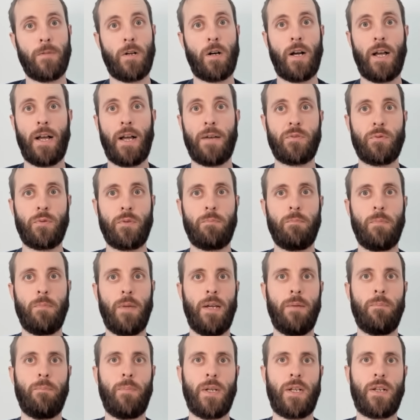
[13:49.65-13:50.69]
I have to
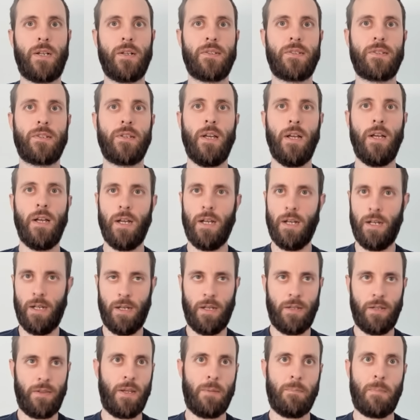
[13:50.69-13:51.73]
admit, because
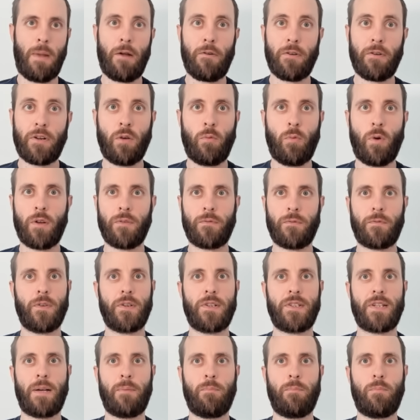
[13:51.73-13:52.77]
the America one, for
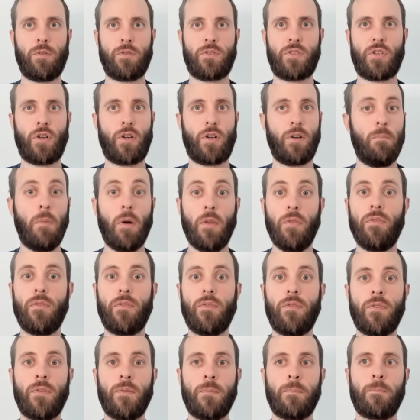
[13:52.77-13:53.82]
example, took a month.